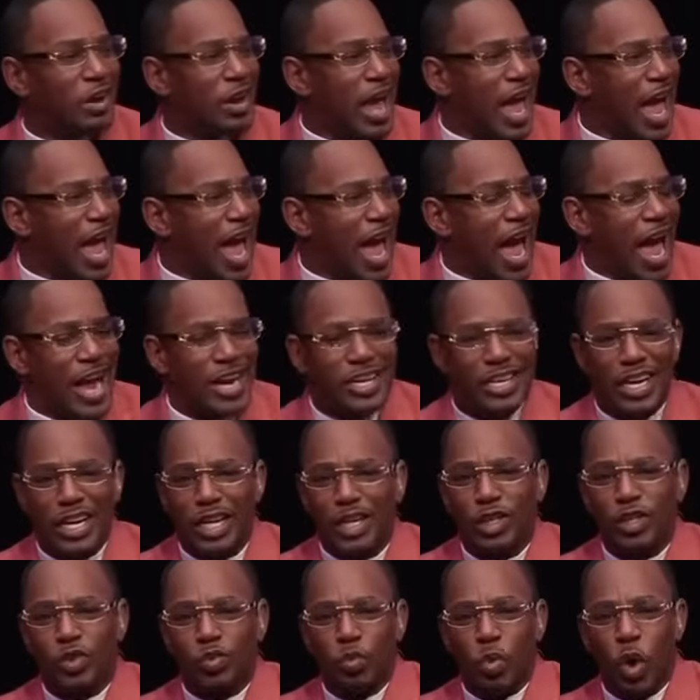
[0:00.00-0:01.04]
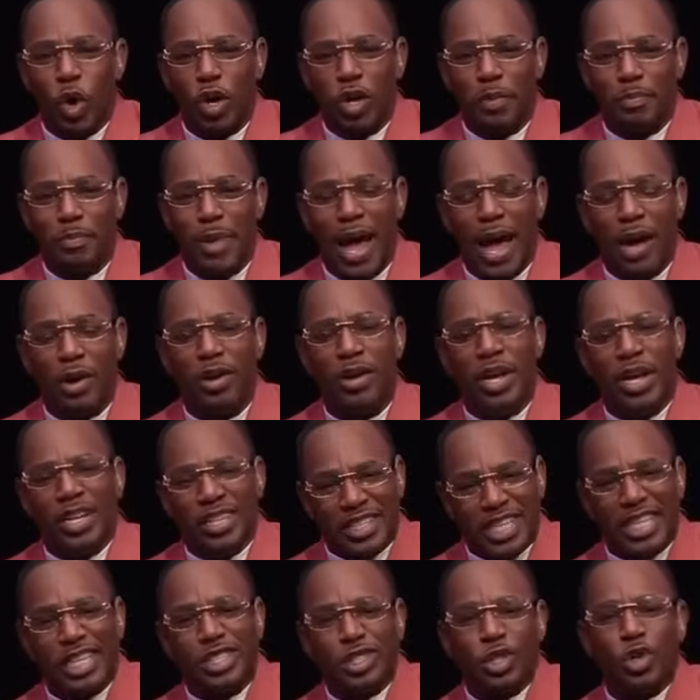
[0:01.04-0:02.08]
out. I had niggas walk him out.
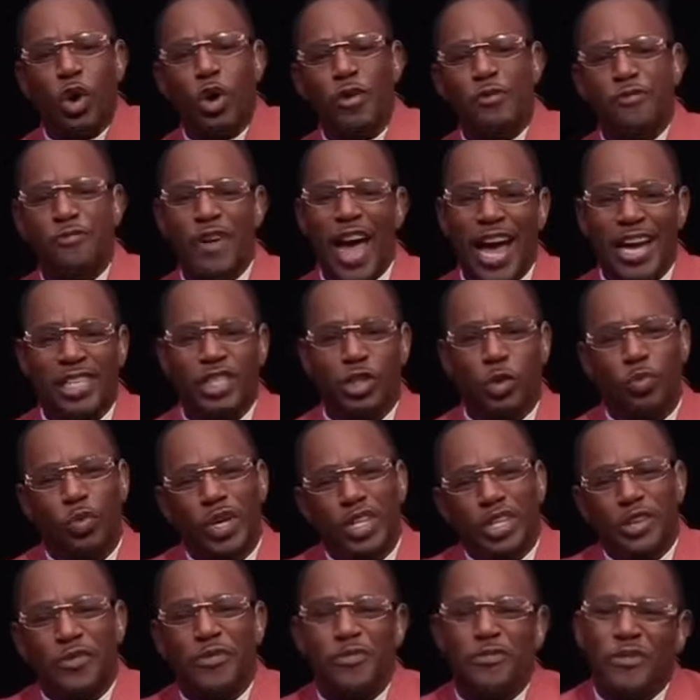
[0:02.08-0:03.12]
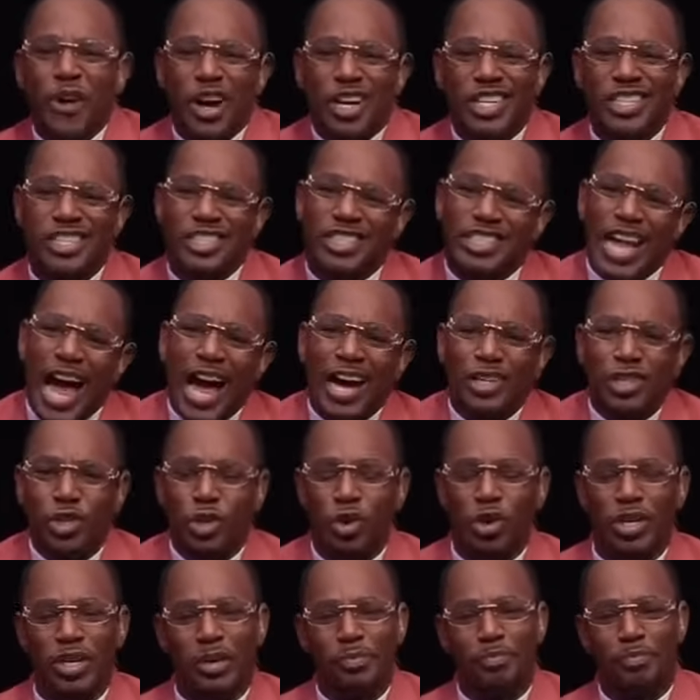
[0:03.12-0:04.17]
This all facts, so what the fuck is Doc
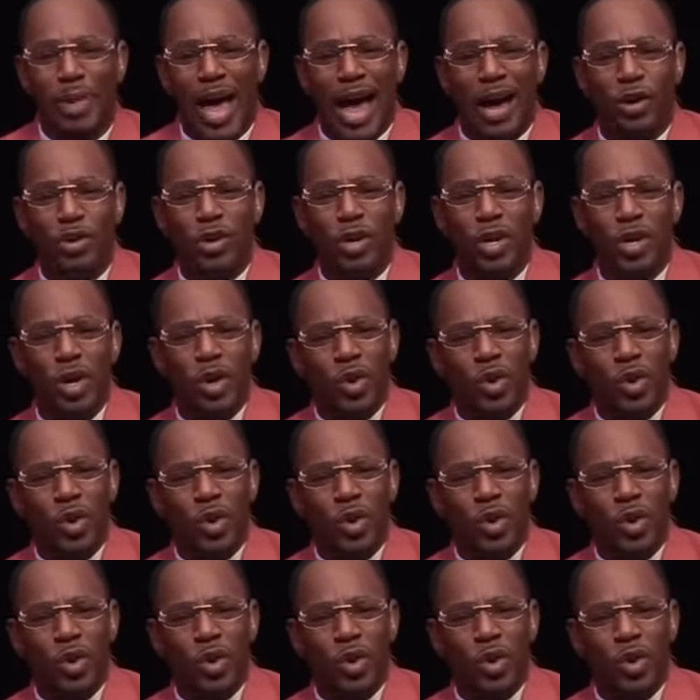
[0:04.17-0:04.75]
talking about?